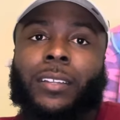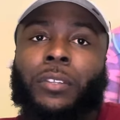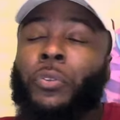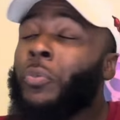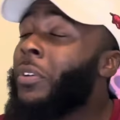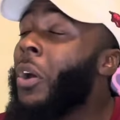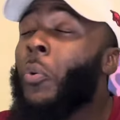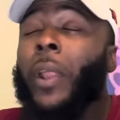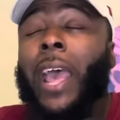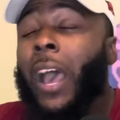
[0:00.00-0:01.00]
You
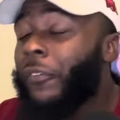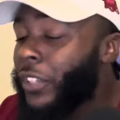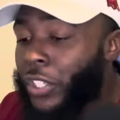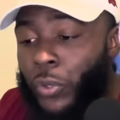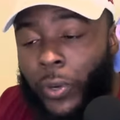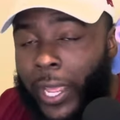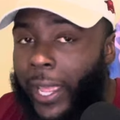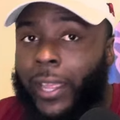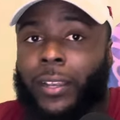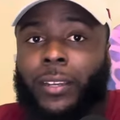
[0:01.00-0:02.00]
don't have to do
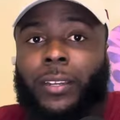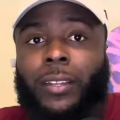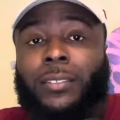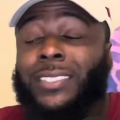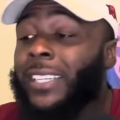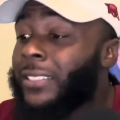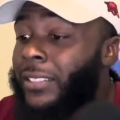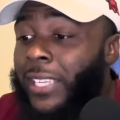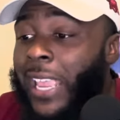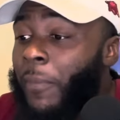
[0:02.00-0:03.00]
that.
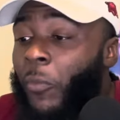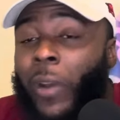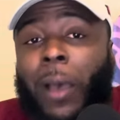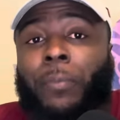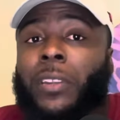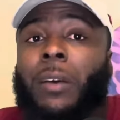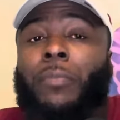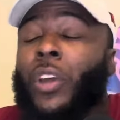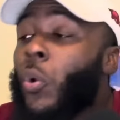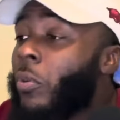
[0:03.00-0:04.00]
Just keep him wrapped
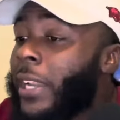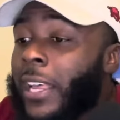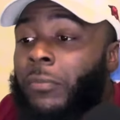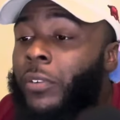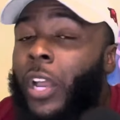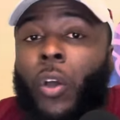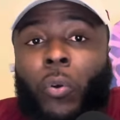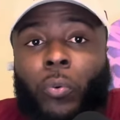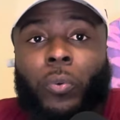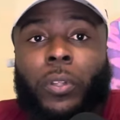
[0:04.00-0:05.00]
up. Don't let him go.